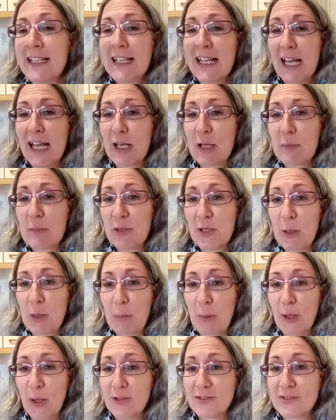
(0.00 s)
And I put a
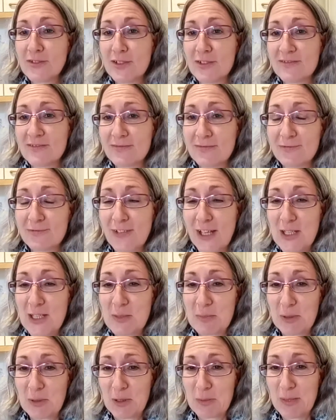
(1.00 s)
post on
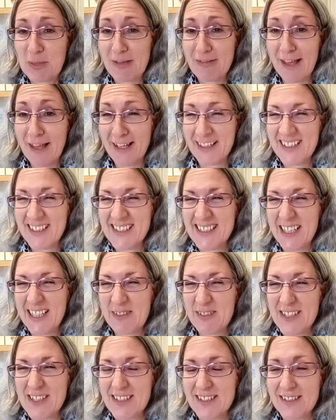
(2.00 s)
Facebook about that because he
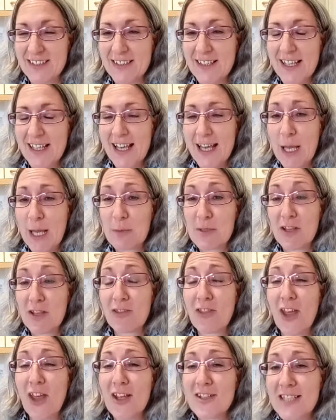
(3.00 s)
was a
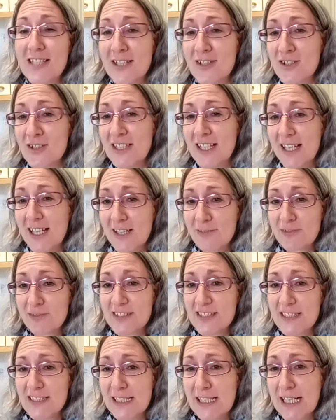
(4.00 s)
3rd engineer for
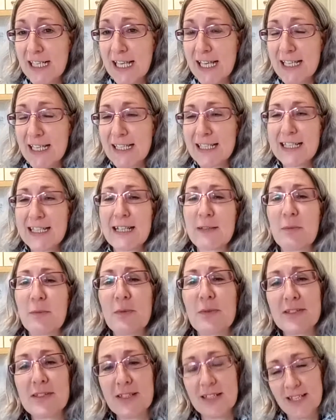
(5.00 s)
Sea-Link, and he
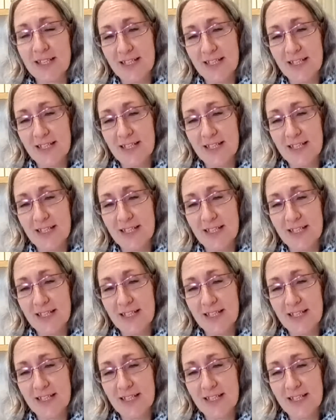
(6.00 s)
was